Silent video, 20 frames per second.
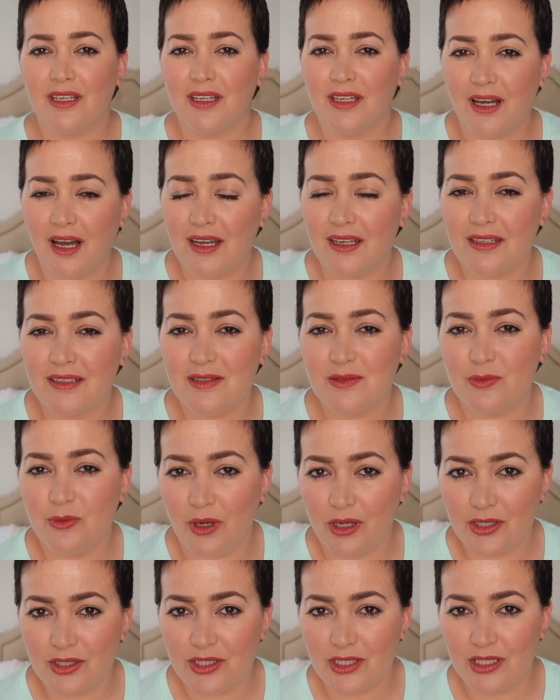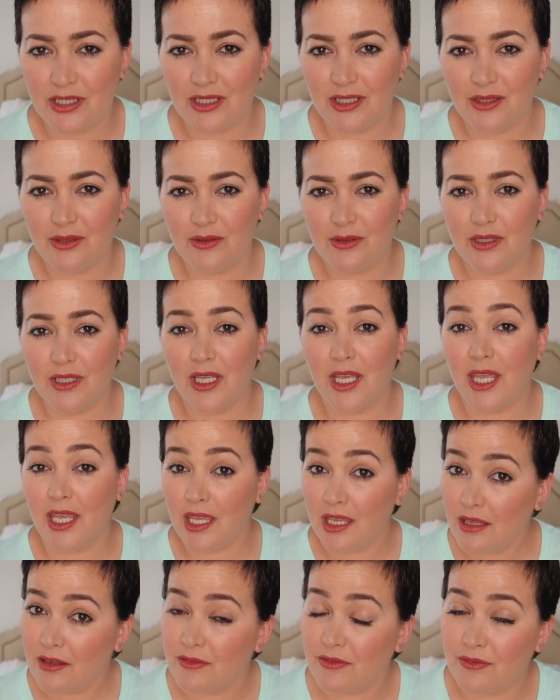God is watching you,
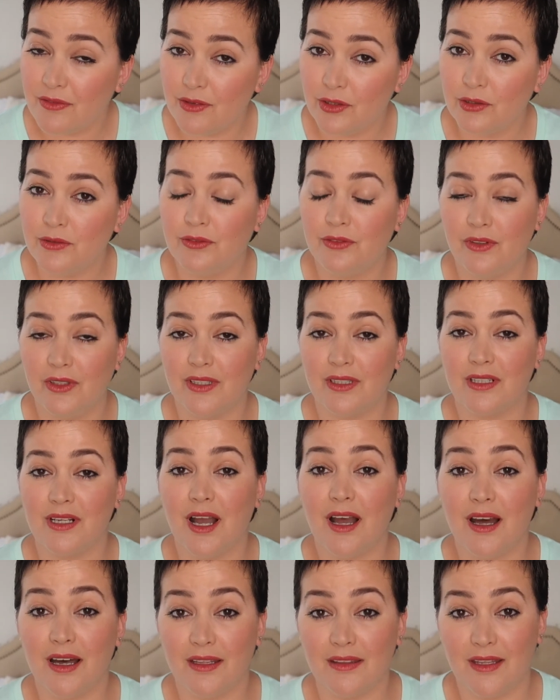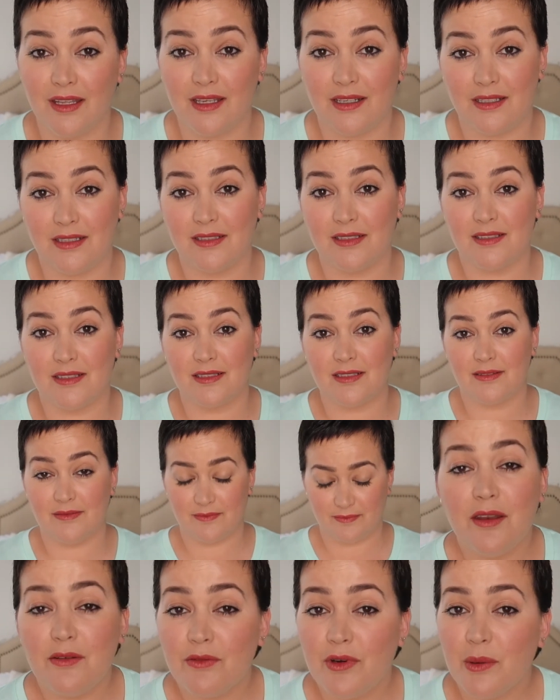if you fear God, that is.
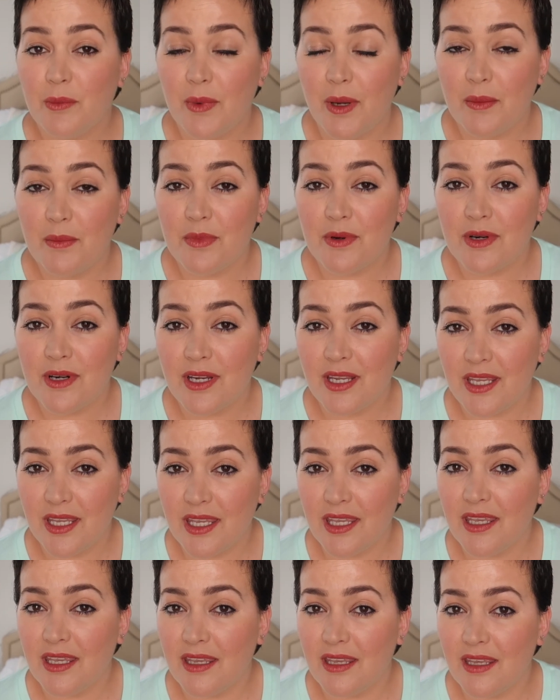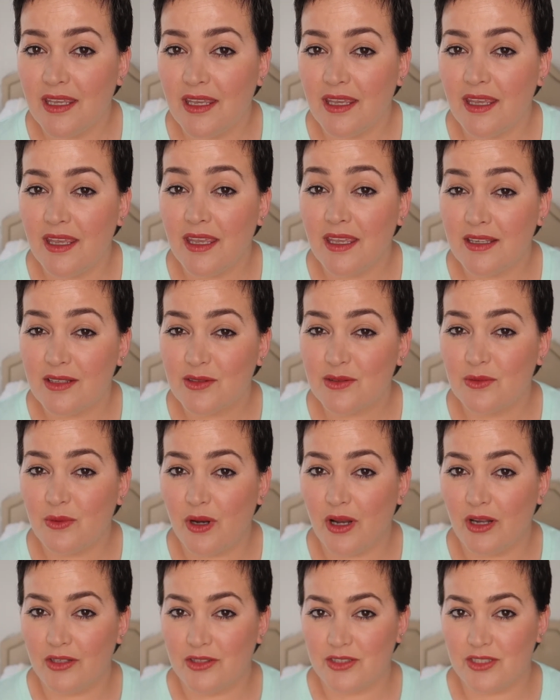And remember, He is
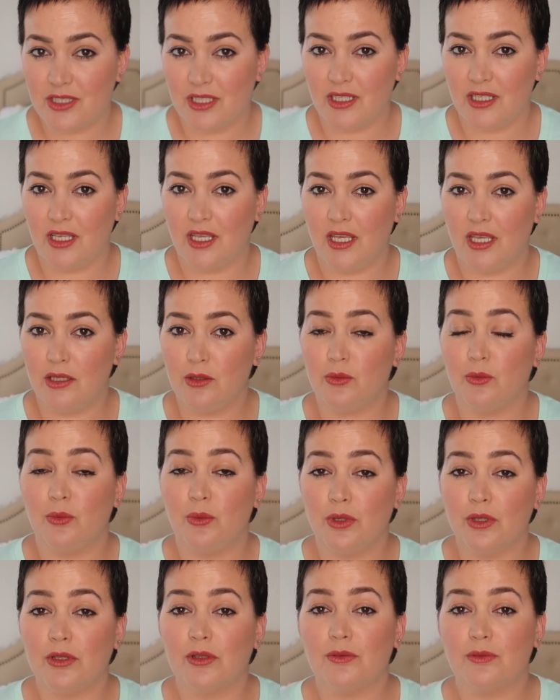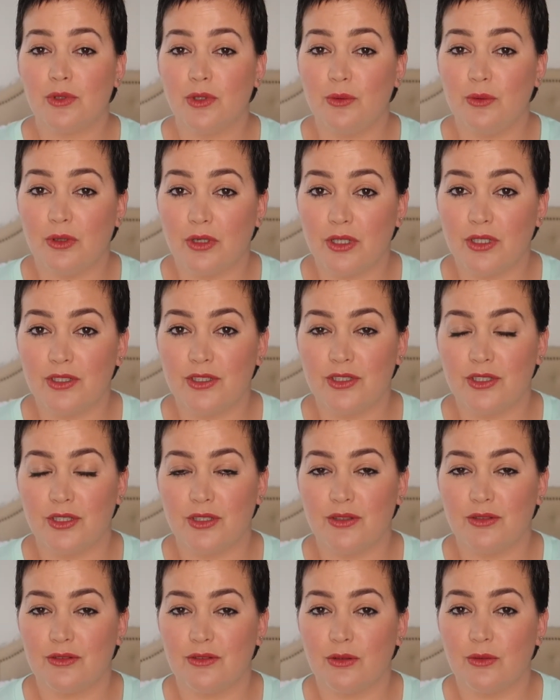watching and will reward
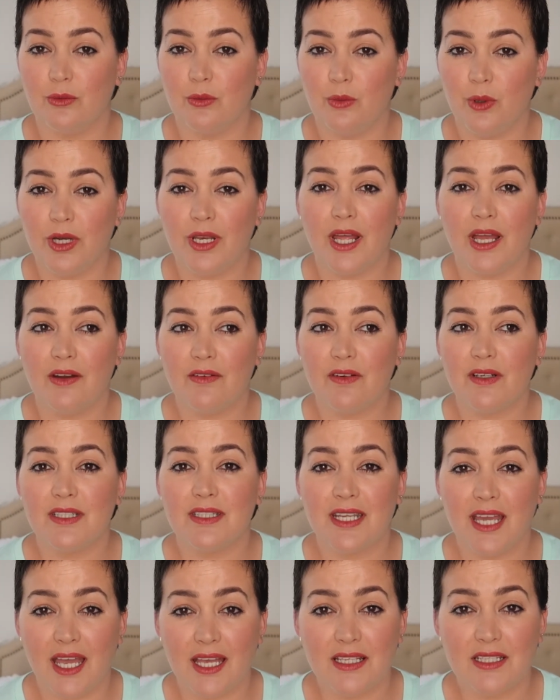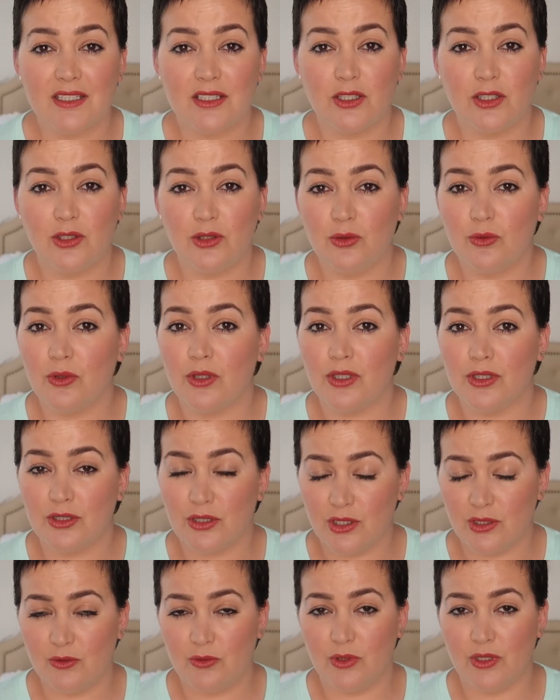you. So whatever task you are
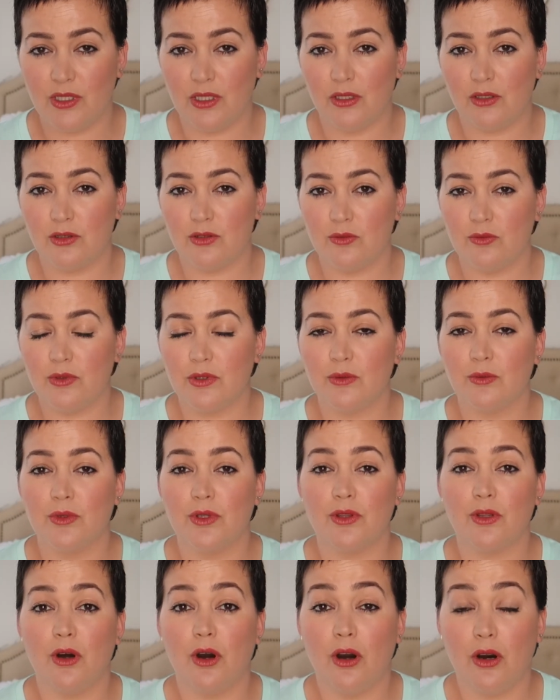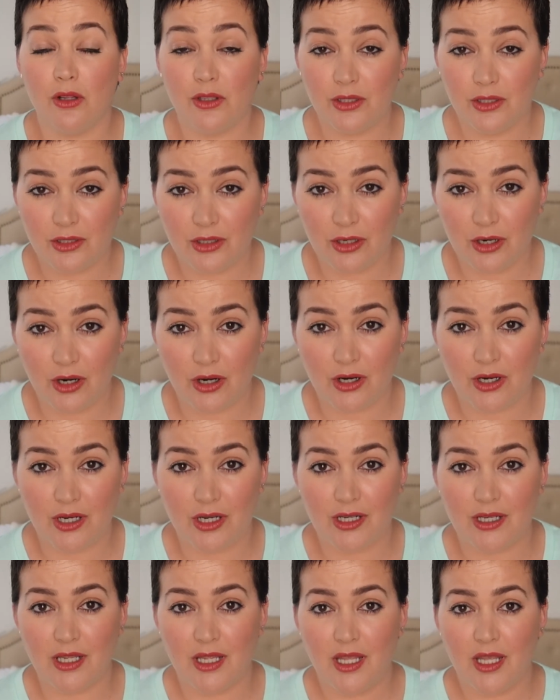doing, do it with all your
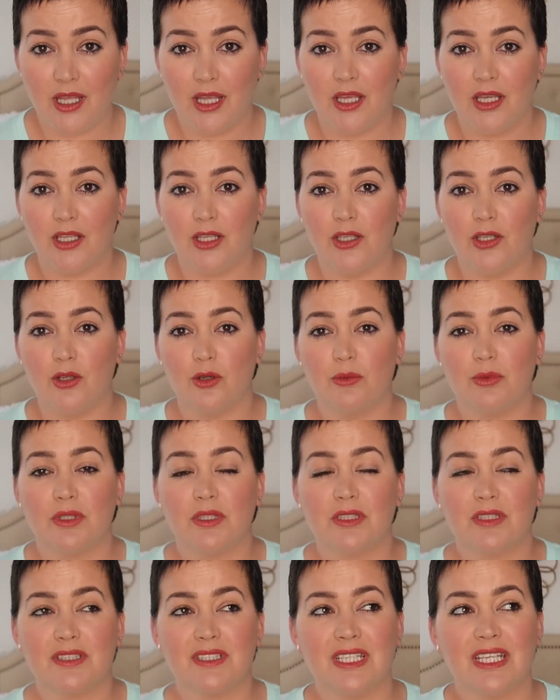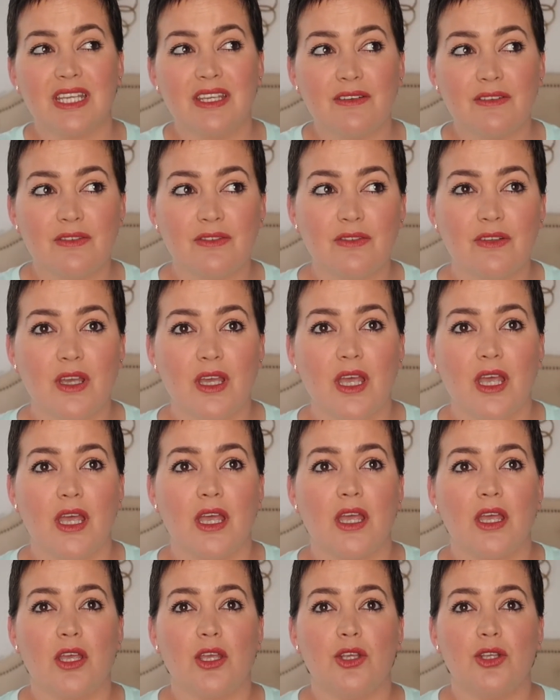heart, you know, because
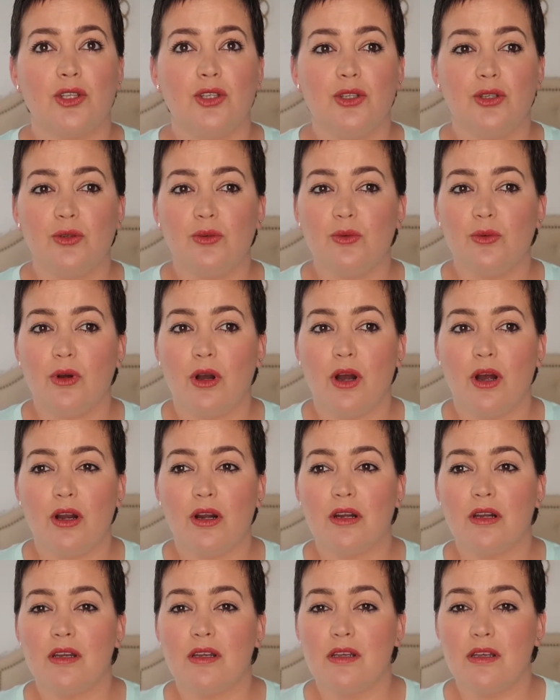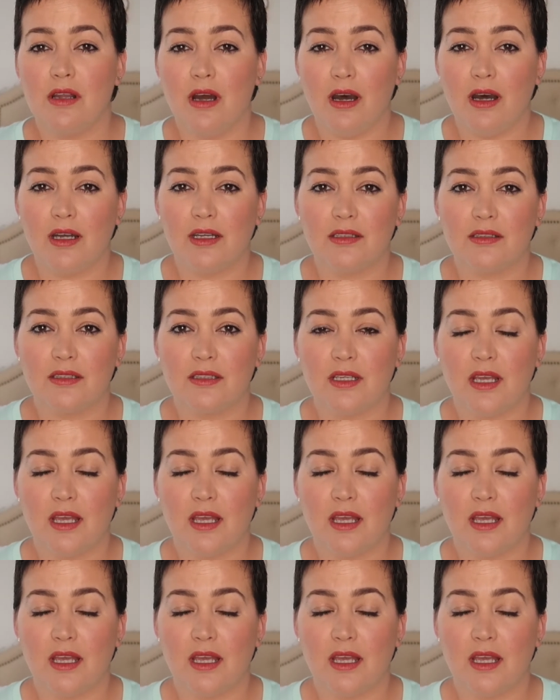if you are not